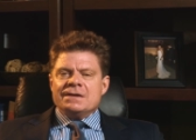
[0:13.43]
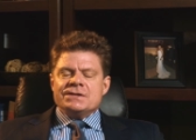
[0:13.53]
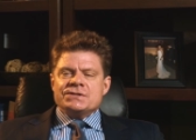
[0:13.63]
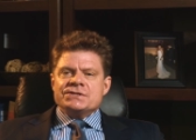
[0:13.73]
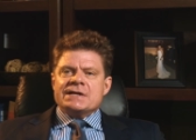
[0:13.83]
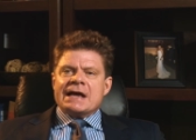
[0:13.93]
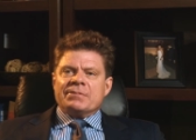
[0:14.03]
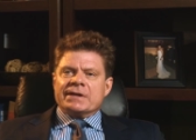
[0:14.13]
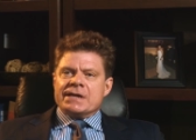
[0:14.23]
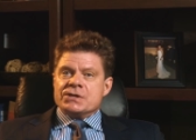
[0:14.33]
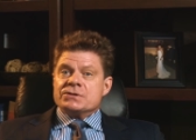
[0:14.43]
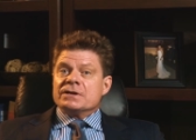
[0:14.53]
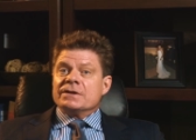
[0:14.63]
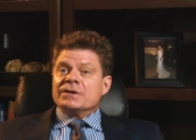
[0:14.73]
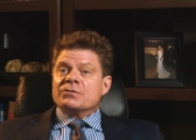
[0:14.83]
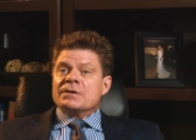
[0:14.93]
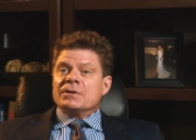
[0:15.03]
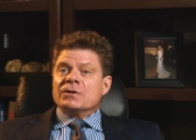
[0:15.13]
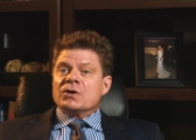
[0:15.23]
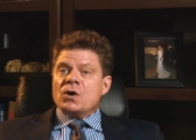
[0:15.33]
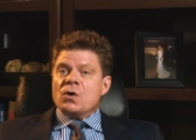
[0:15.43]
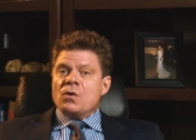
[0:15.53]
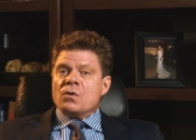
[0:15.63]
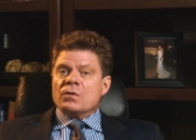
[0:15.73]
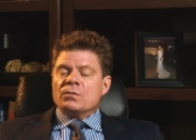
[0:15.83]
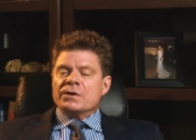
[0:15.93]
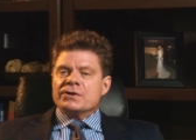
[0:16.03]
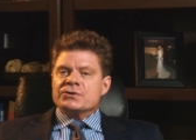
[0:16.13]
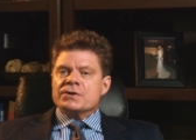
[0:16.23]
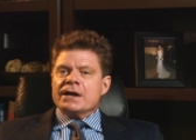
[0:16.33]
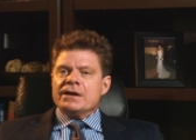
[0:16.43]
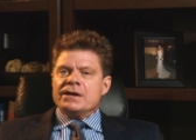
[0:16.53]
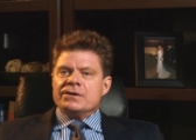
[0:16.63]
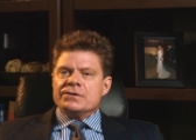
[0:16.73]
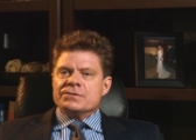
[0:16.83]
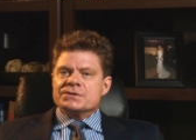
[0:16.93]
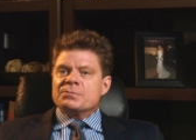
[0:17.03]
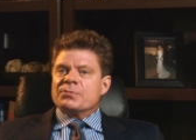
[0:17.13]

This is an application under the criminal code where you're trying to introduce